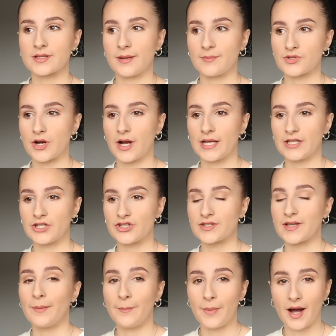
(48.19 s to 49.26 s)
I'm trying to just
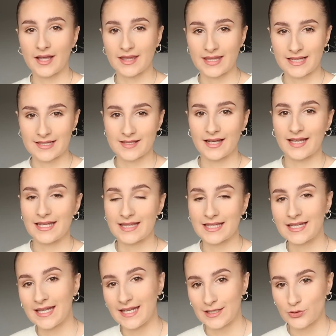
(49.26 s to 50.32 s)
like buy things that I either
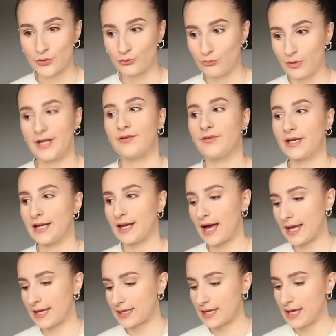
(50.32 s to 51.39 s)
need or really, really
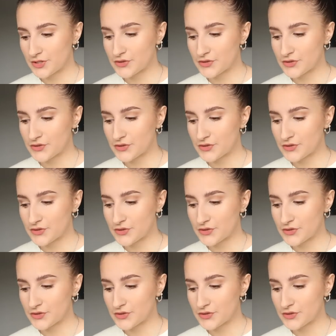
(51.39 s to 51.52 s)
like.